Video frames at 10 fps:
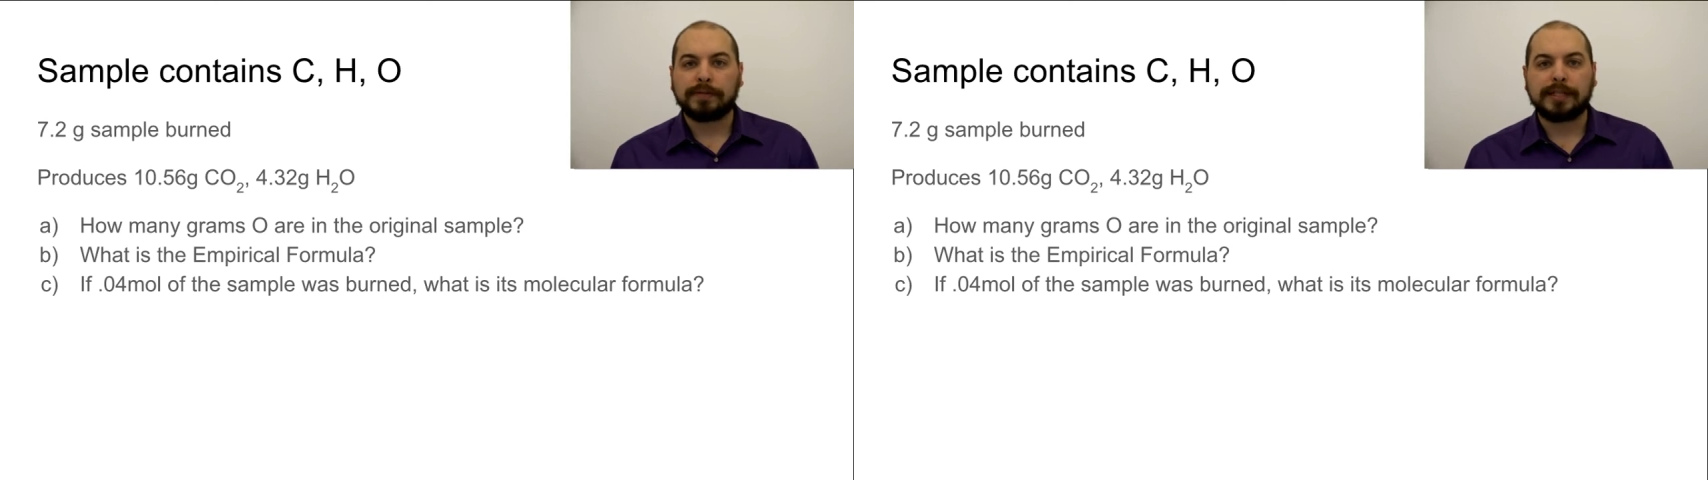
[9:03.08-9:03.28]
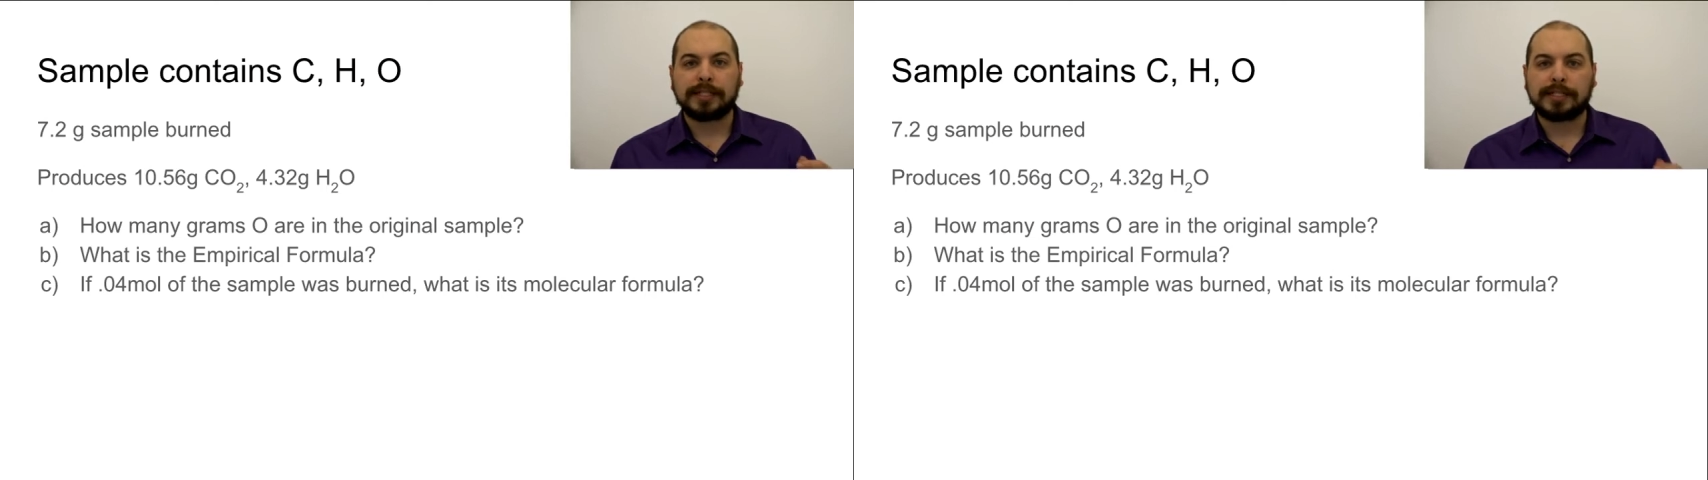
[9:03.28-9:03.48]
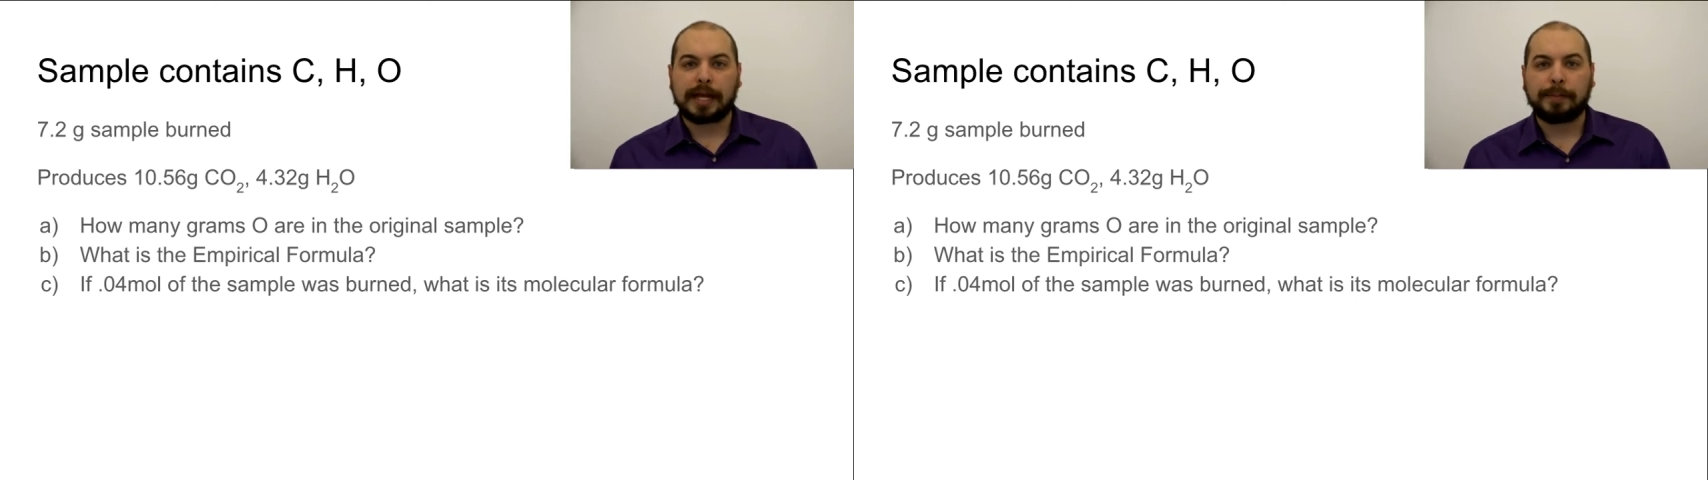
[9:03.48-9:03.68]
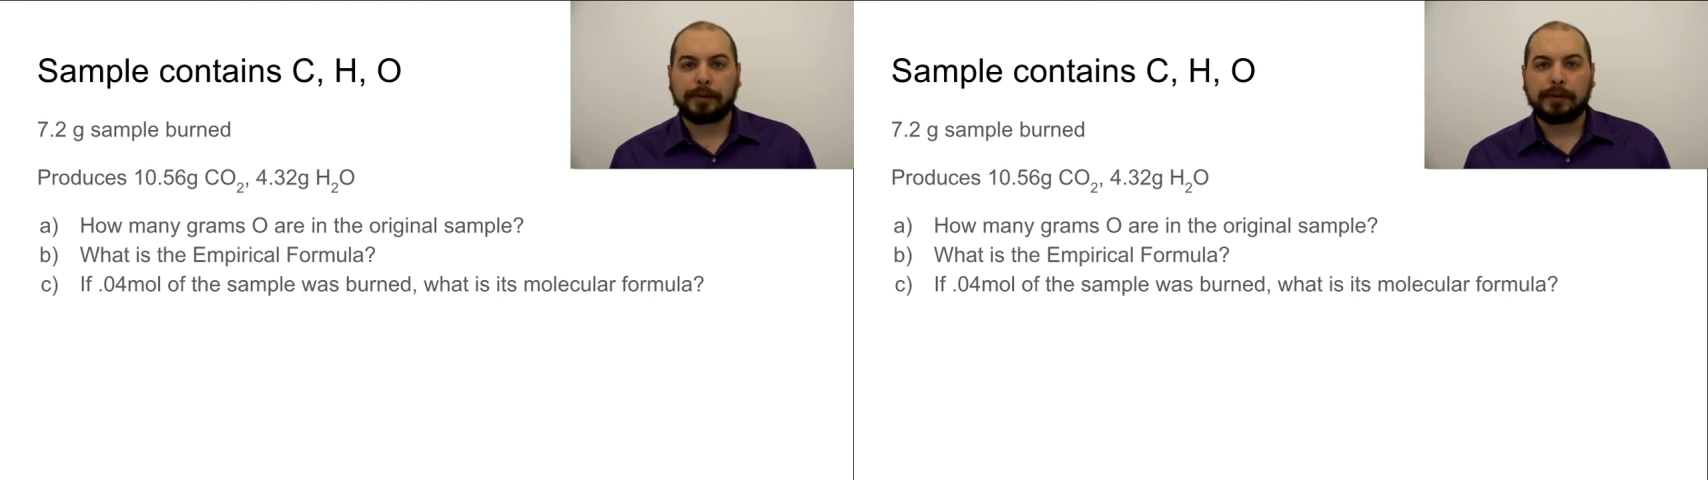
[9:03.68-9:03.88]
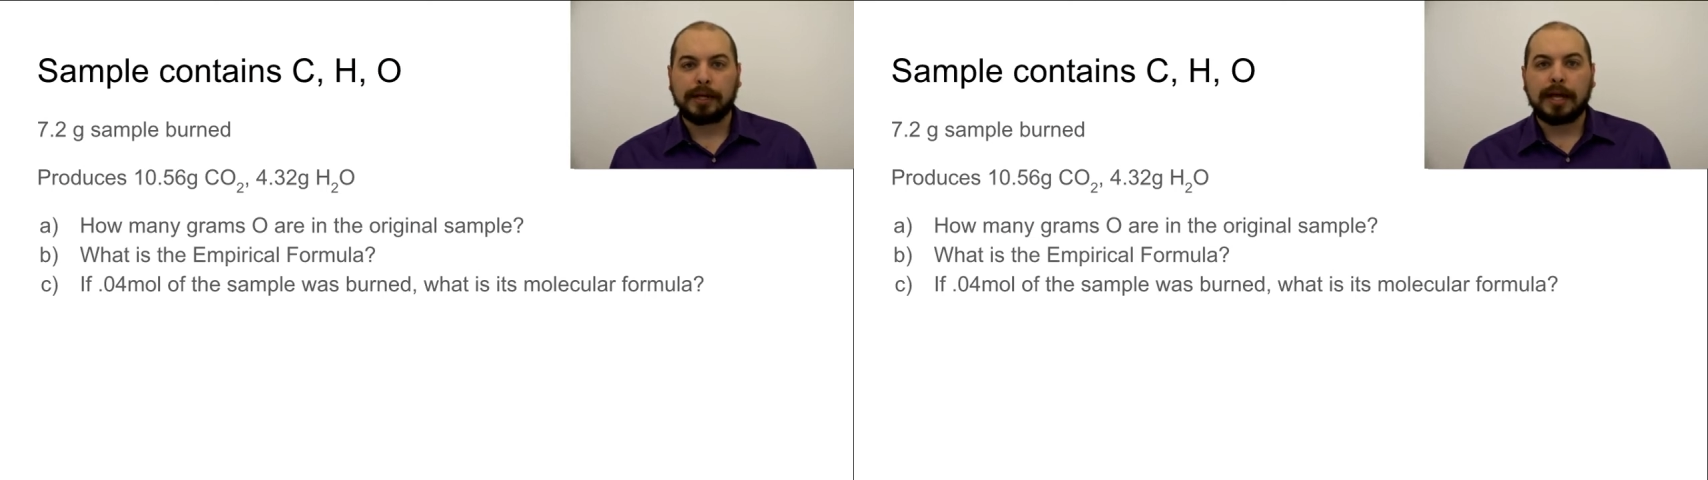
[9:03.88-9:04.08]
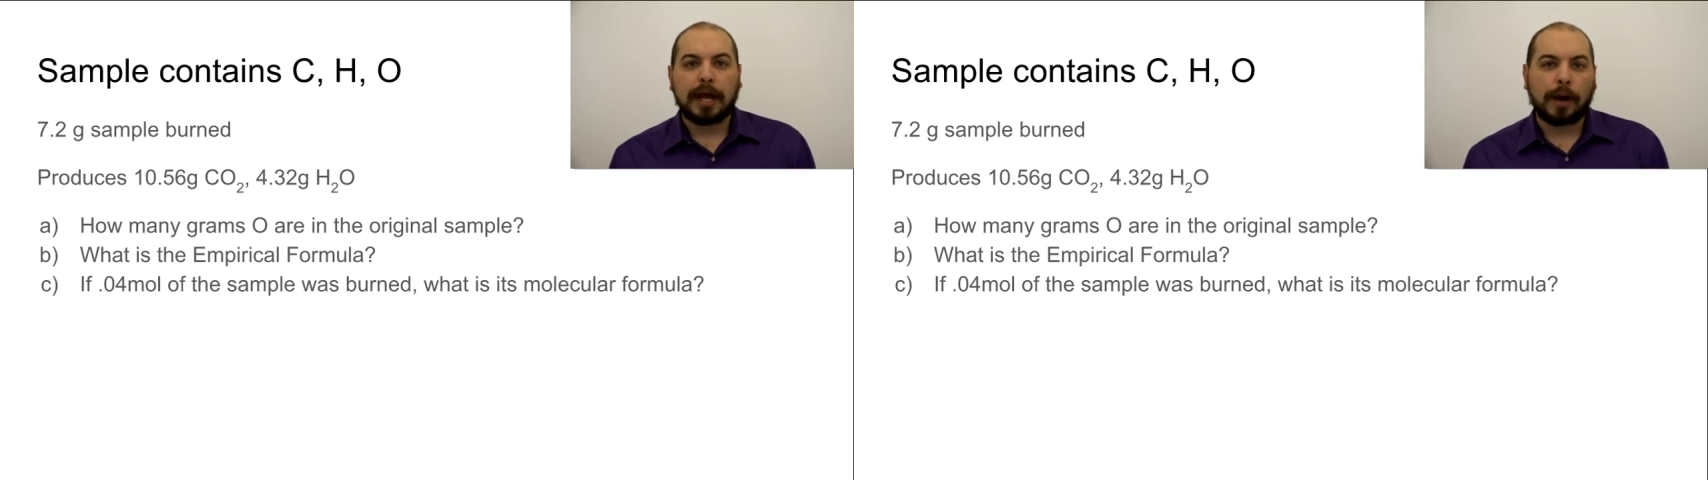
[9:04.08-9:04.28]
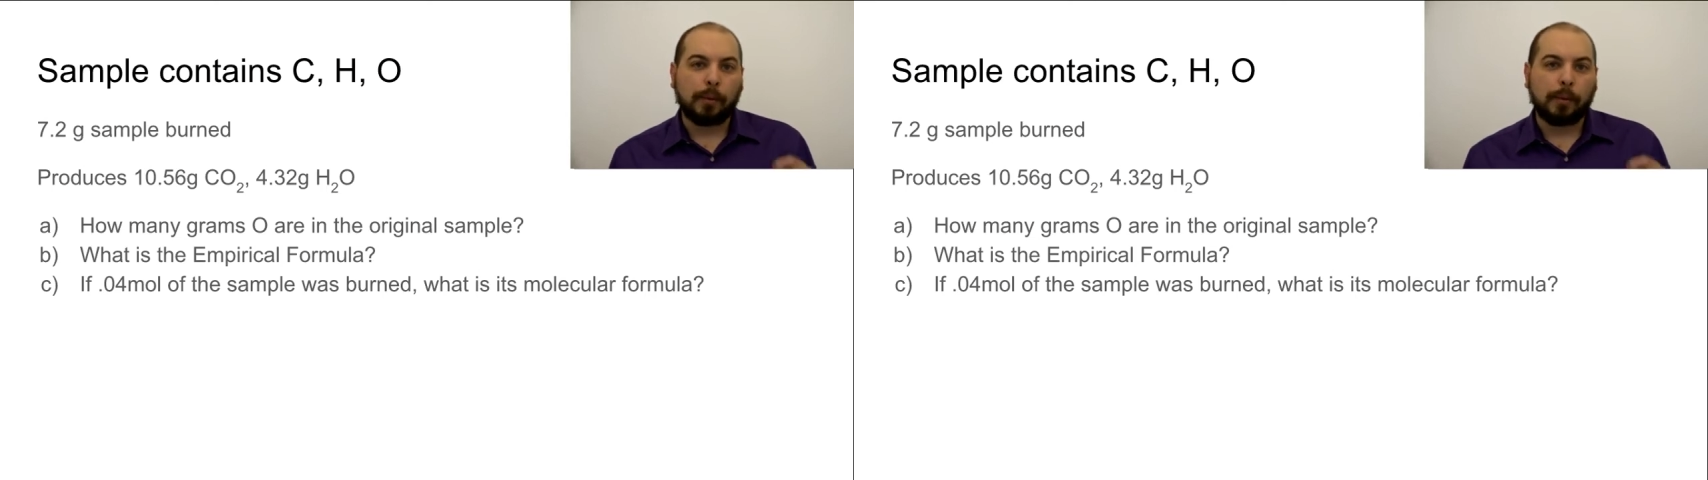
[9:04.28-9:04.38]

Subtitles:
of this sample, I